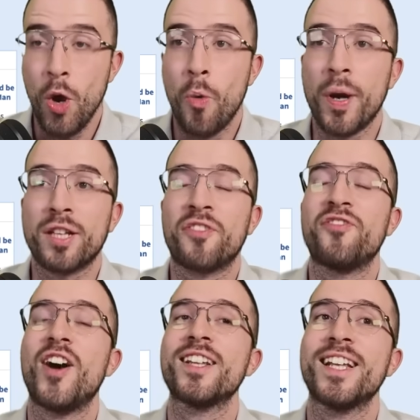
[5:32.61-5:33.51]
Which,
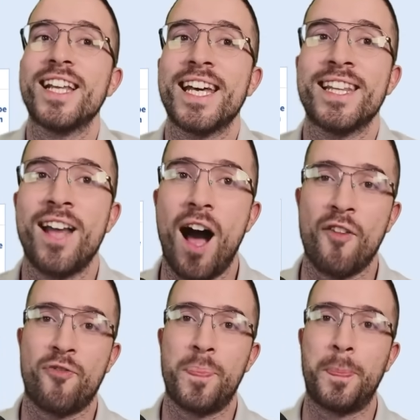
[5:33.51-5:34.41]
funnily
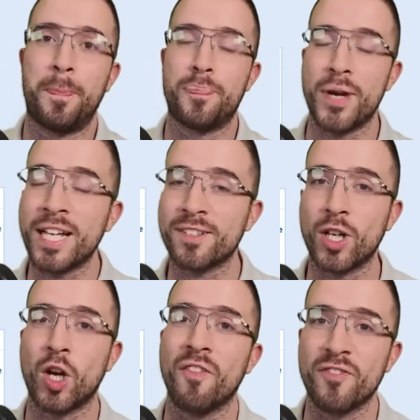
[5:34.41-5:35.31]
enough, brings
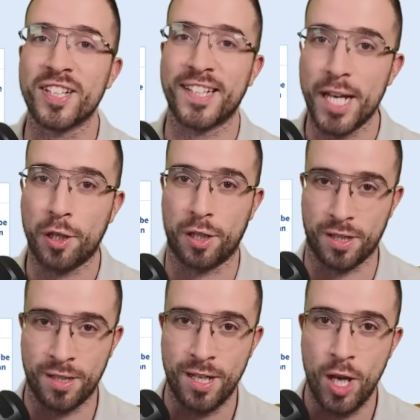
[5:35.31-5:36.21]
the
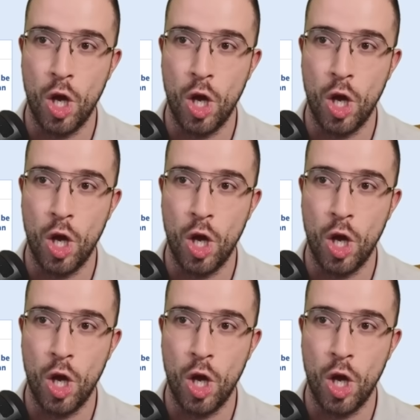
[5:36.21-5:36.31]
conversation